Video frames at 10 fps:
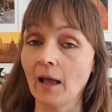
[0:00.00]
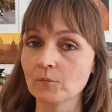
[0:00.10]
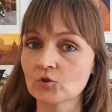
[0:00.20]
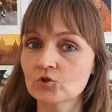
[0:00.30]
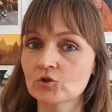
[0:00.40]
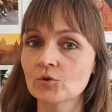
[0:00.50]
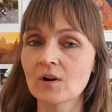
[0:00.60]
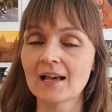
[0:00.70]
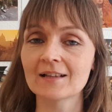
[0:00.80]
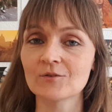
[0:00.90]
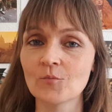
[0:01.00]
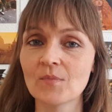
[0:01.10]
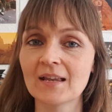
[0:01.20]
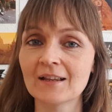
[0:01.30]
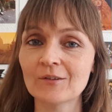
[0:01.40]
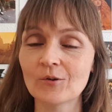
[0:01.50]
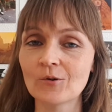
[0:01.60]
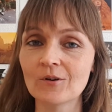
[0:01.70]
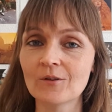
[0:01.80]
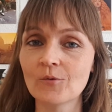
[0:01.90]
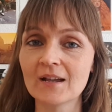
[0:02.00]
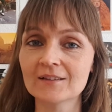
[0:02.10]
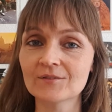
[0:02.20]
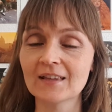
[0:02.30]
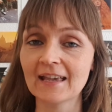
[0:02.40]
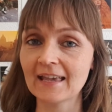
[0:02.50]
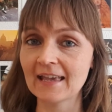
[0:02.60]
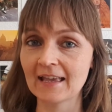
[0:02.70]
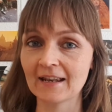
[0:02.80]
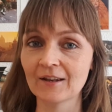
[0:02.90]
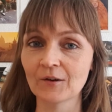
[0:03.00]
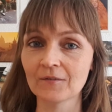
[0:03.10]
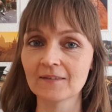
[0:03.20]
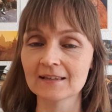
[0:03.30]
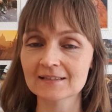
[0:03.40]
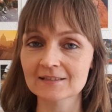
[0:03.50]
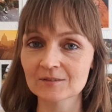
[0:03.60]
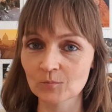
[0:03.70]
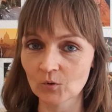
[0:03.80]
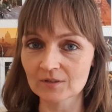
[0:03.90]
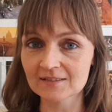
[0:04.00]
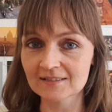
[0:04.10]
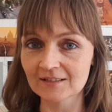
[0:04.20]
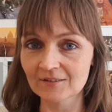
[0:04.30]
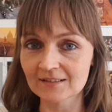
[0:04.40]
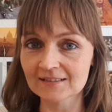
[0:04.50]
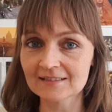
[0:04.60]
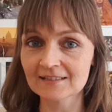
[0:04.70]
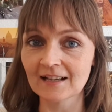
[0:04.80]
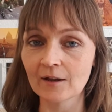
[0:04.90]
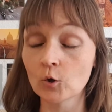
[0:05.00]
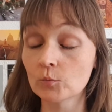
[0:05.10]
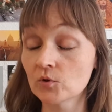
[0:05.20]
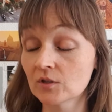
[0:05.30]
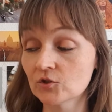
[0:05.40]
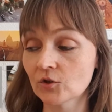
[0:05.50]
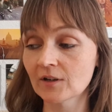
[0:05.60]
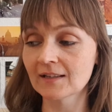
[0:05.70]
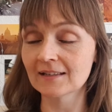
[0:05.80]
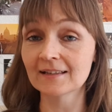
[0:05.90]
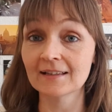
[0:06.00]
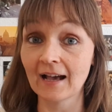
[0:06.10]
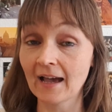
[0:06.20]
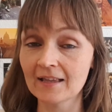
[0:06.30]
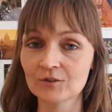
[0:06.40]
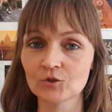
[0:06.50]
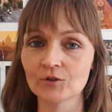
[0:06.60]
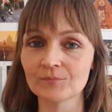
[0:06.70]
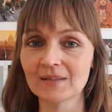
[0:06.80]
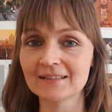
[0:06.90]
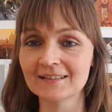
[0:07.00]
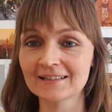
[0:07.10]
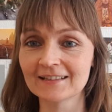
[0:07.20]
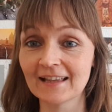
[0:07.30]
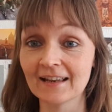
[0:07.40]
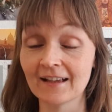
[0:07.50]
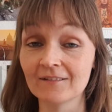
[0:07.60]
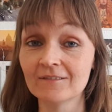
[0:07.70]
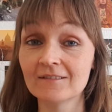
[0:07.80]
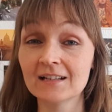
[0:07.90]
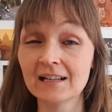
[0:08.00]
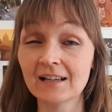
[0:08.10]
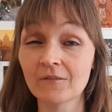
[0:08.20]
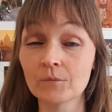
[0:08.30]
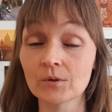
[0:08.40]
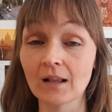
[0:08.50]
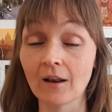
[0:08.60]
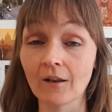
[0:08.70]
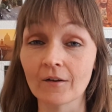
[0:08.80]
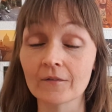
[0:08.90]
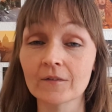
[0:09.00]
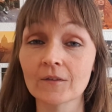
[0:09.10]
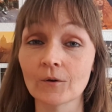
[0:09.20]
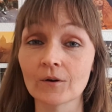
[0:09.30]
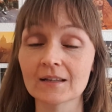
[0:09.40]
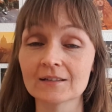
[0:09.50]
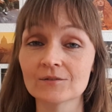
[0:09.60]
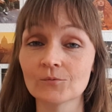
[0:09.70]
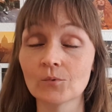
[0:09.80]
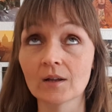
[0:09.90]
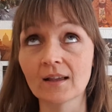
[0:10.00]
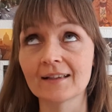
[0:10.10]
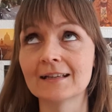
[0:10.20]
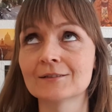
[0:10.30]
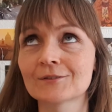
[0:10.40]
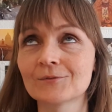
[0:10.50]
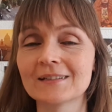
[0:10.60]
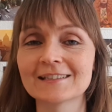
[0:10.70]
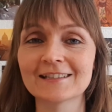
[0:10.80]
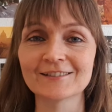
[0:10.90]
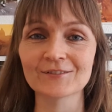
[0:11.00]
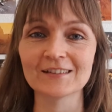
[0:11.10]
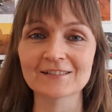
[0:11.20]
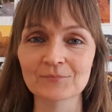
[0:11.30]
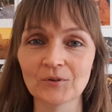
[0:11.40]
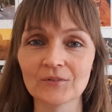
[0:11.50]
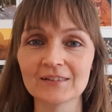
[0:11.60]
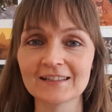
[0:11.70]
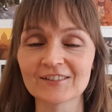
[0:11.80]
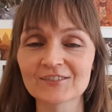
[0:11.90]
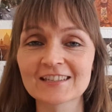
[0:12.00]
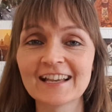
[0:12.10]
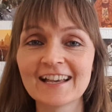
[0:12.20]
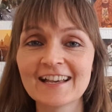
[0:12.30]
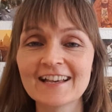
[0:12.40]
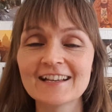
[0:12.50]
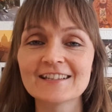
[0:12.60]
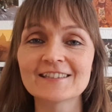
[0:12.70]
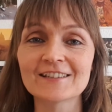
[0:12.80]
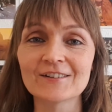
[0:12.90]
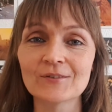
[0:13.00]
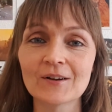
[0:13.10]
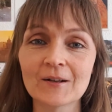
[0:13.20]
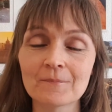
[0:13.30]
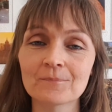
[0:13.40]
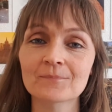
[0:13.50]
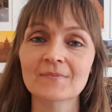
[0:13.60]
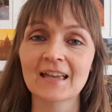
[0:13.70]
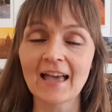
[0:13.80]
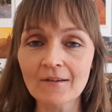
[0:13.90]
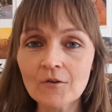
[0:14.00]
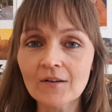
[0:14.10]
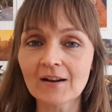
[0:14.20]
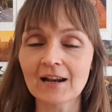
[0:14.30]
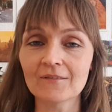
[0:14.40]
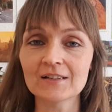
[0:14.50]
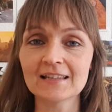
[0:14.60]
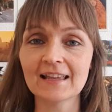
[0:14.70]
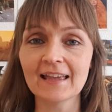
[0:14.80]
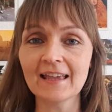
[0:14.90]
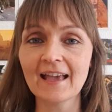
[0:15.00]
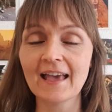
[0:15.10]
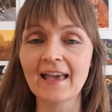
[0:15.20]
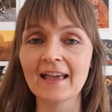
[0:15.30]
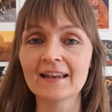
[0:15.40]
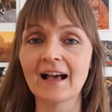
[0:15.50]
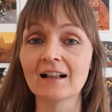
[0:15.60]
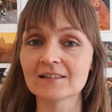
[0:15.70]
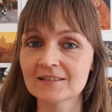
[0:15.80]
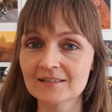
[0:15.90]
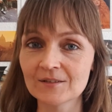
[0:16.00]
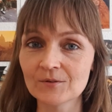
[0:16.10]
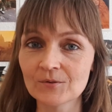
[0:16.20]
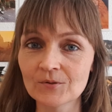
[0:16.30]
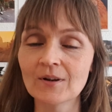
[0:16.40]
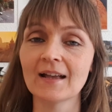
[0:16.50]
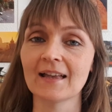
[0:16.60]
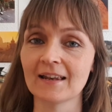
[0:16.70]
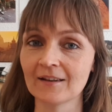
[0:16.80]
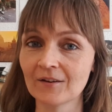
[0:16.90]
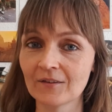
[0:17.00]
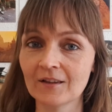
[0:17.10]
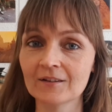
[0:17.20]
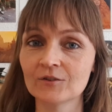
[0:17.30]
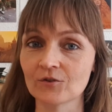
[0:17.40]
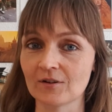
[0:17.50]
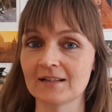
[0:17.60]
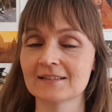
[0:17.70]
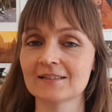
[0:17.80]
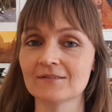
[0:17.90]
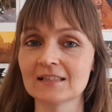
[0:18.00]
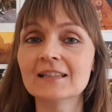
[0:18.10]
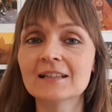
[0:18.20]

I'm so glad you made it all the way to the end of this small series. I hope you enjoyed it. I enjoyed making it, and I really have put a lot of thought into what I can squeeze into these small videos. So have a very lovely day, and I'll see you at another Drawing TV.